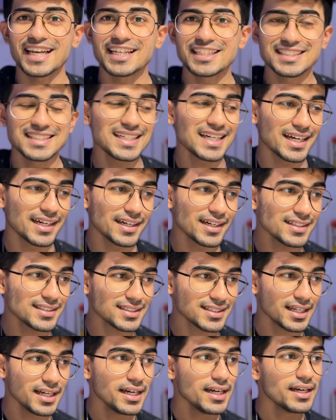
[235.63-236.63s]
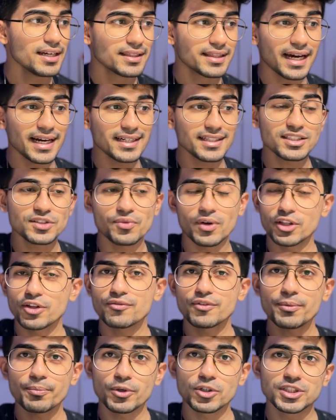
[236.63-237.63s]
AGIX. That is one
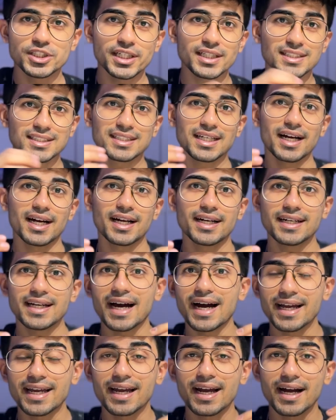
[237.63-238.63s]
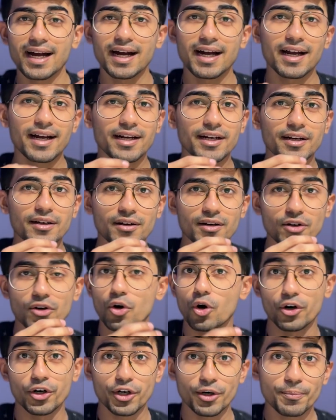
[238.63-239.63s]
of the projects that I had
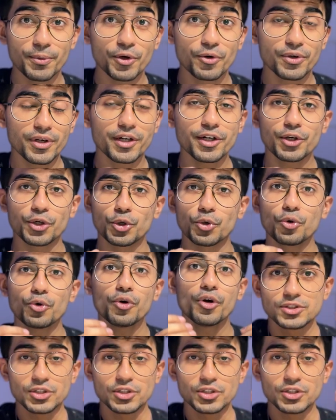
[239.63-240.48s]
contributed to.